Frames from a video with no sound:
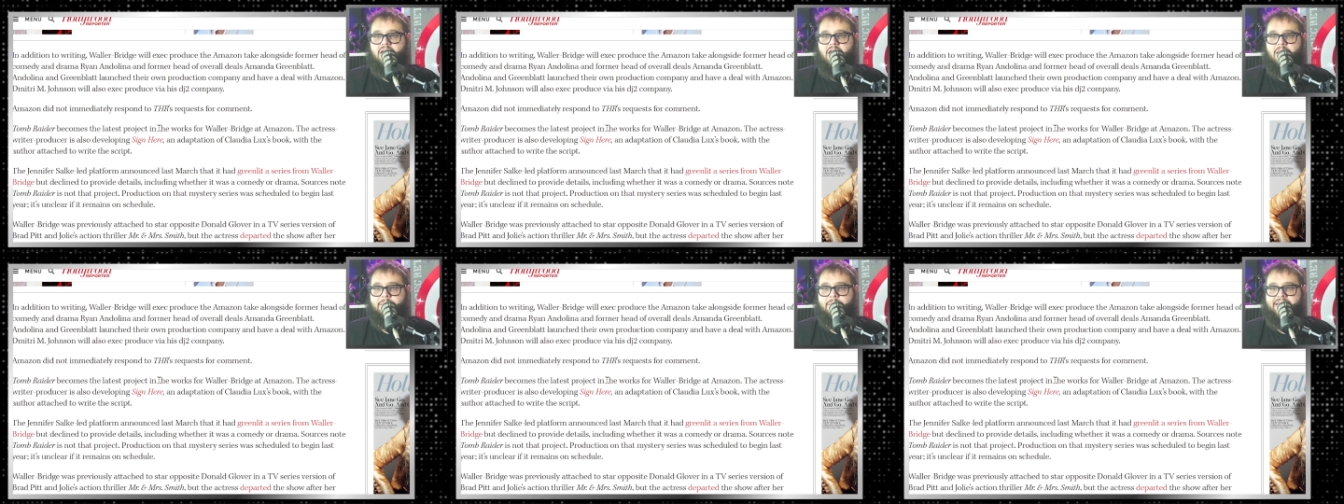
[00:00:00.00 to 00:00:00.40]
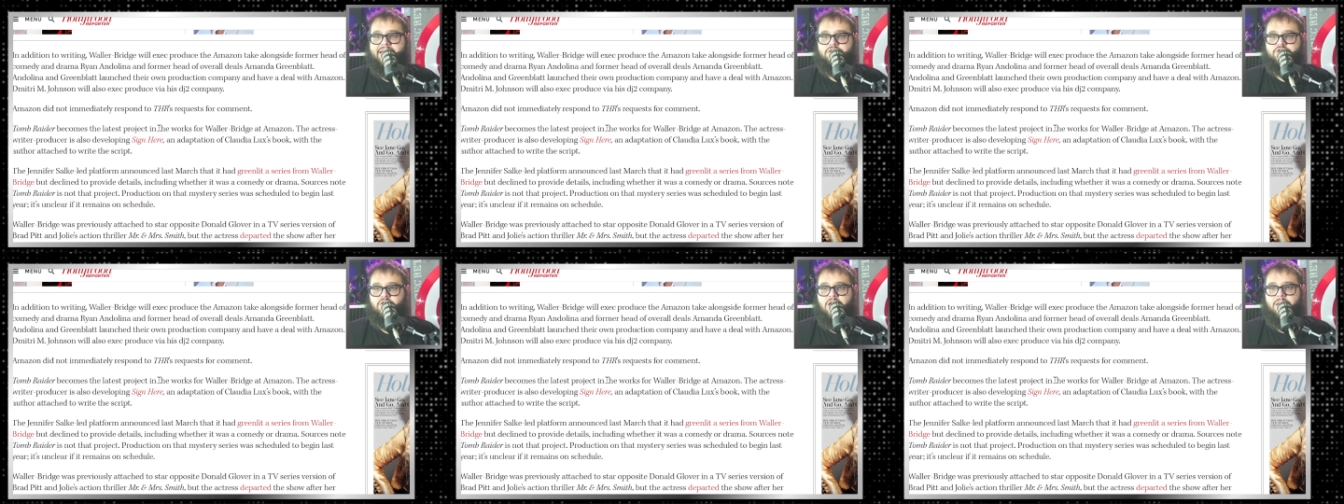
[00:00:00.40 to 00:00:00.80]
comedy
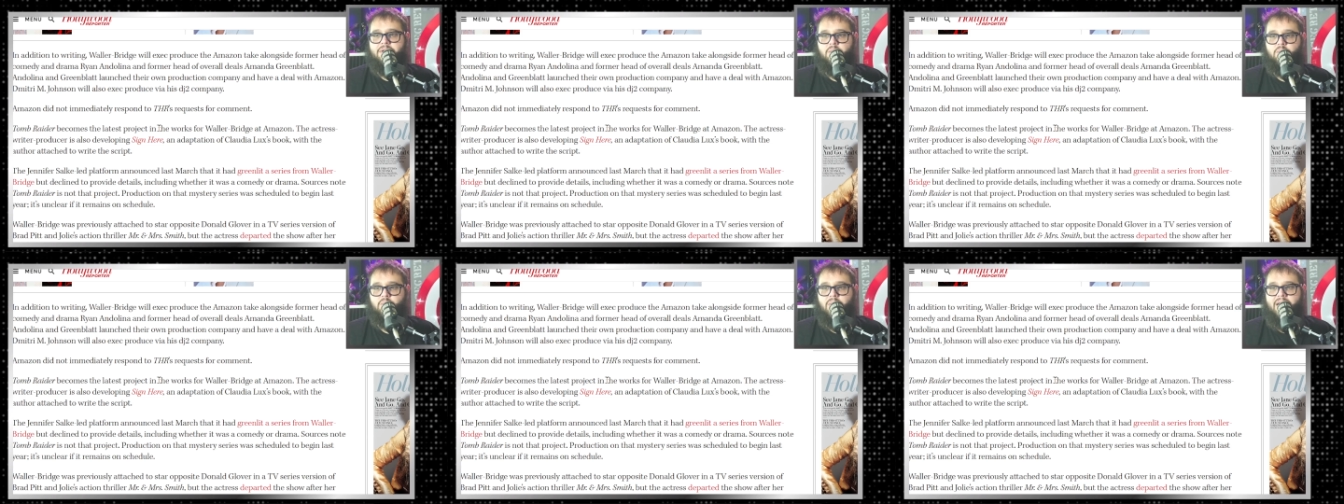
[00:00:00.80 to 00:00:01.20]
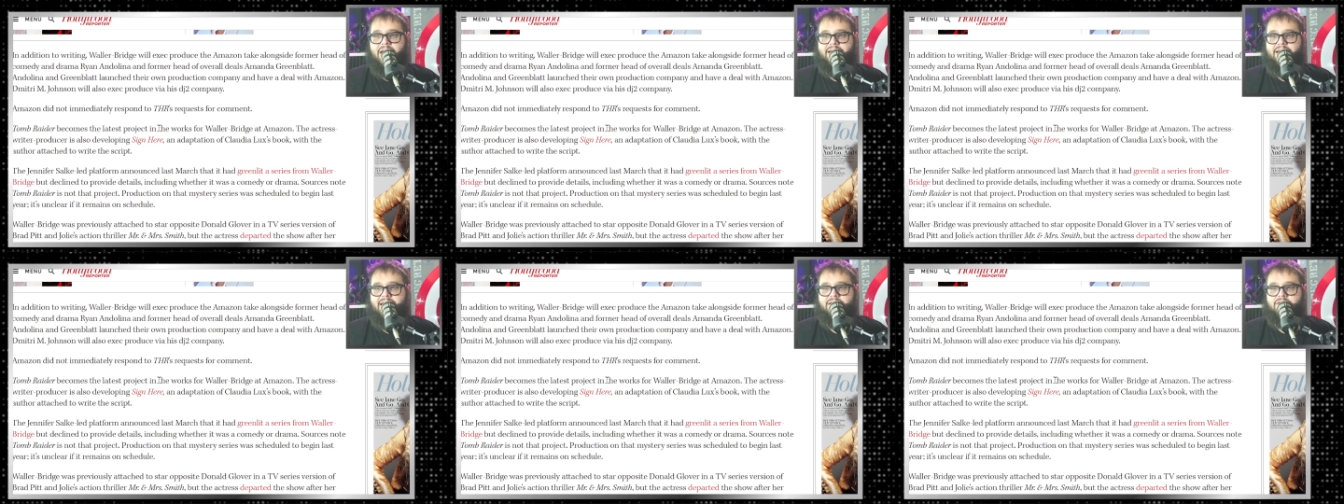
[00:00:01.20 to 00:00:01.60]
and drama
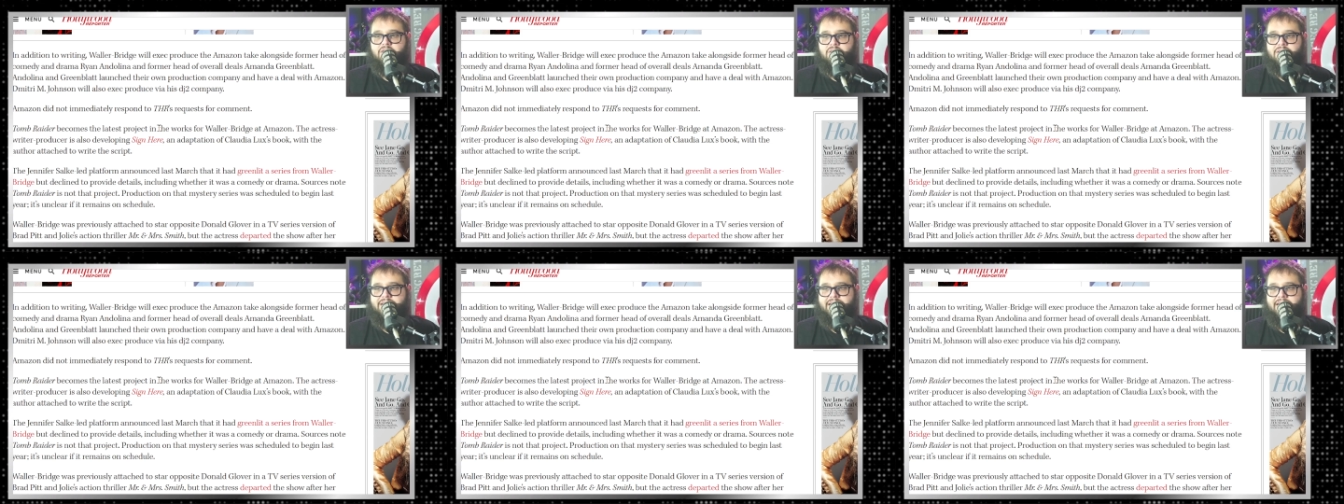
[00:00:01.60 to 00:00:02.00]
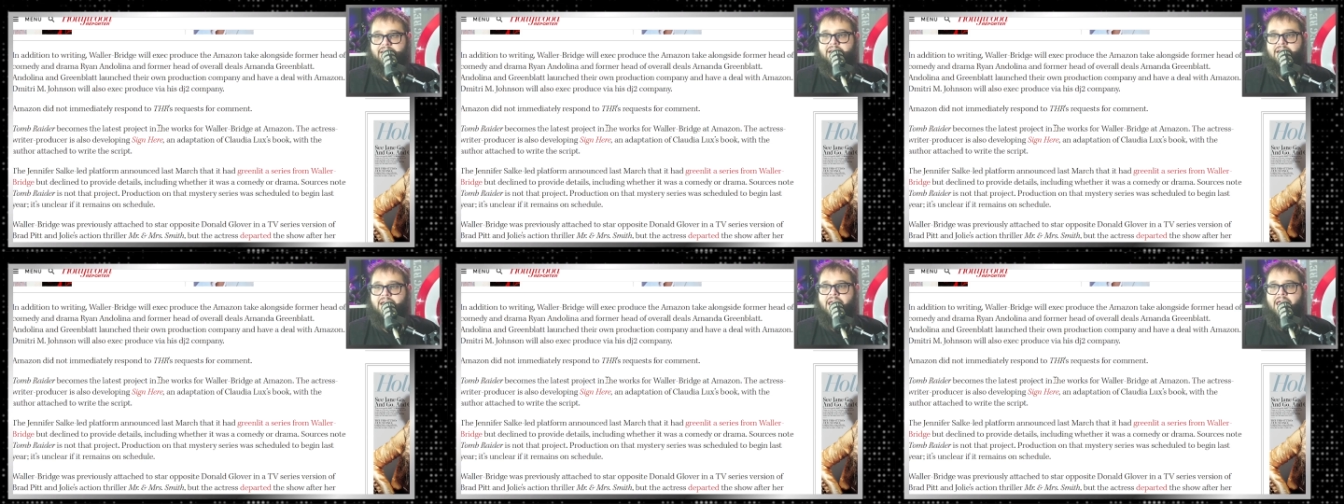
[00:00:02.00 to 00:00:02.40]
Ryan Andolina,